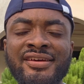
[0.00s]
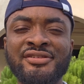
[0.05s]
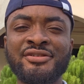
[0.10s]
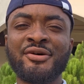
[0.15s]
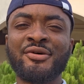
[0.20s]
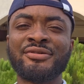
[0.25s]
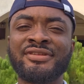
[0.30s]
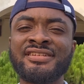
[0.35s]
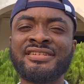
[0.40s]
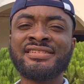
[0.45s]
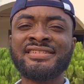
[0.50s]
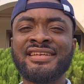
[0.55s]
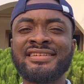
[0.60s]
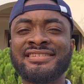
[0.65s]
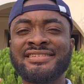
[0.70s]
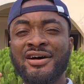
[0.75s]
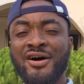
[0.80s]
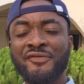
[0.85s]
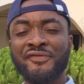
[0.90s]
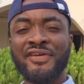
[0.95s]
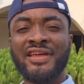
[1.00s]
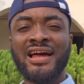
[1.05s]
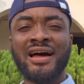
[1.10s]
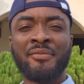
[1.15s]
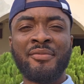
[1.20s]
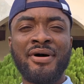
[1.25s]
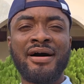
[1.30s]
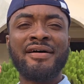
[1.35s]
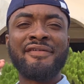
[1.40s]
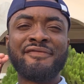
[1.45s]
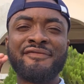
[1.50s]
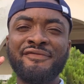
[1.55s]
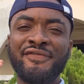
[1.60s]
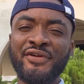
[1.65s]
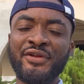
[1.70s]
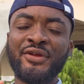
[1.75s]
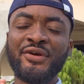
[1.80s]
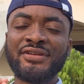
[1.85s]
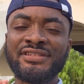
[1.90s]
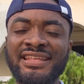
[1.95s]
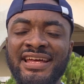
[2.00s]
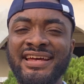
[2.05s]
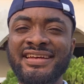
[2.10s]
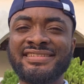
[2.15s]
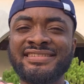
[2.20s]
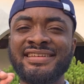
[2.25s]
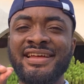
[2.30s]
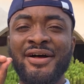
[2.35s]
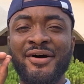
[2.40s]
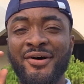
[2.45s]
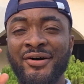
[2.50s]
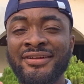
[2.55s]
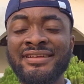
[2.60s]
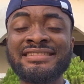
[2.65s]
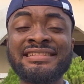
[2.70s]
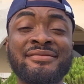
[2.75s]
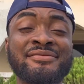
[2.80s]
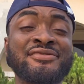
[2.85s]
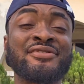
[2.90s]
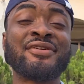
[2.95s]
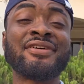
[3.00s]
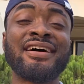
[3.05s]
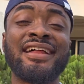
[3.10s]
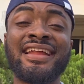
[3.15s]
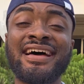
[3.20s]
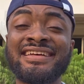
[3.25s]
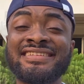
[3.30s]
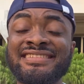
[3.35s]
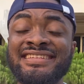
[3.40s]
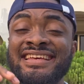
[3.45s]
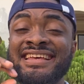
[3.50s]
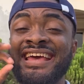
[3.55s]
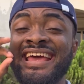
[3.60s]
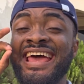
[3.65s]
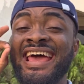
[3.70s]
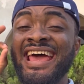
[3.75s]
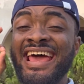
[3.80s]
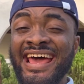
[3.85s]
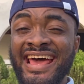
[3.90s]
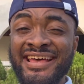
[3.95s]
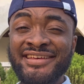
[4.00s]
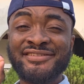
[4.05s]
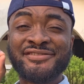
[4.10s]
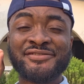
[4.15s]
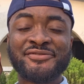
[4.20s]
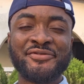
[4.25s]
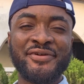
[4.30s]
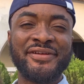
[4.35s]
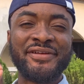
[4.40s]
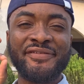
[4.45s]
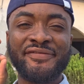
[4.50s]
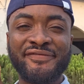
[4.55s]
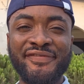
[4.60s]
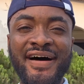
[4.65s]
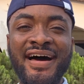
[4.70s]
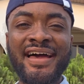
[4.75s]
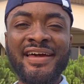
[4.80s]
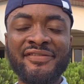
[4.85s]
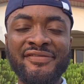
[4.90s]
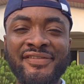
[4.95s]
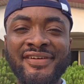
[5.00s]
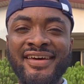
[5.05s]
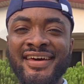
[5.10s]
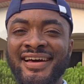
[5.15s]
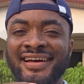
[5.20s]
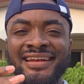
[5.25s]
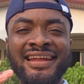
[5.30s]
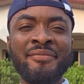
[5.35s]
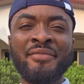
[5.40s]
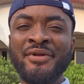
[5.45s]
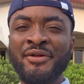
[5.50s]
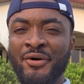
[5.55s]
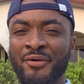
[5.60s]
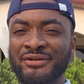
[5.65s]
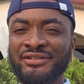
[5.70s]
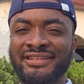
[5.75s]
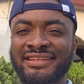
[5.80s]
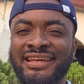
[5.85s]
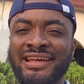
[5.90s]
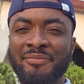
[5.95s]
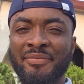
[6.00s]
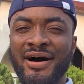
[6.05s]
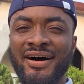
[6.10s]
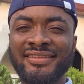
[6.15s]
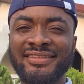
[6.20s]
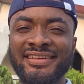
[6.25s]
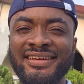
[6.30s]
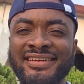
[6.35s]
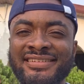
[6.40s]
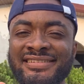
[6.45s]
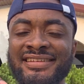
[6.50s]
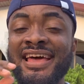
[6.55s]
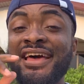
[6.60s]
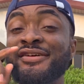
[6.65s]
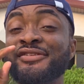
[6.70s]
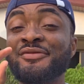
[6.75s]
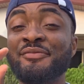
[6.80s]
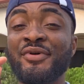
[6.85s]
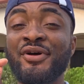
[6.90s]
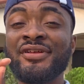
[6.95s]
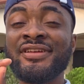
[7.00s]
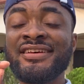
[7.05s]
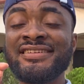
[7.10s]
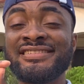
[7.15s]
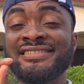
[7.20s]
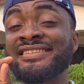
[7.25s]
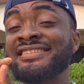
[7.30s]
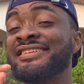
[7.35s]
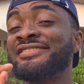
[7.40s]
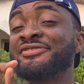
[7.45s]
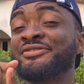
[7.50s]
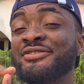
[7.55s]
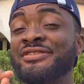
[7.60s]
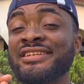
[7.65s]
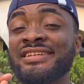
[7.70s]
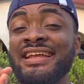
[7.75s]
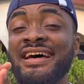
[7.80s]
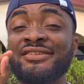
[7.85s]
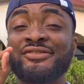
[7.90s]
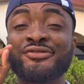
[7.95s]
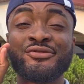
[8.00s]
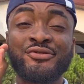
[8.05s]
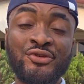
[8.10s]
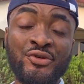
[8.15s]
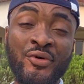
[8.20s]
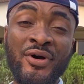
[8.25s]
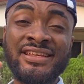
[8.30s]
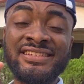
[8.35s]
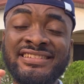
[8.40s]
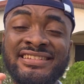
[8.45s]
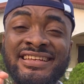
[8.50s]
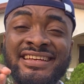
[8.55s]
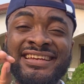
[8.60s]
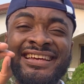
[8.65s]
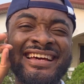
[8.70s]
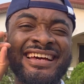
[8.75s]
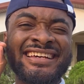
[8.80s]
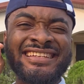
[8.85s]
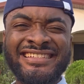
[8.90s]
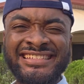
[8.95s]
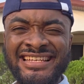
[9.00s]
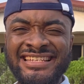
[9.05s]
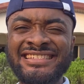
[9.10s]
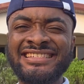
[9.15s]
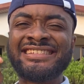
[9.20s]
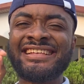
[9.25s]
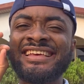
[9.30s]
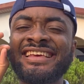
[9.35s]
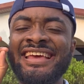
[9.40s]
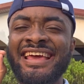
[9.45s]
so this is a selfie camera video test on the Samsung Galaxy S25. Let me know what you think about this. To be honest, this is shooting at UHD 60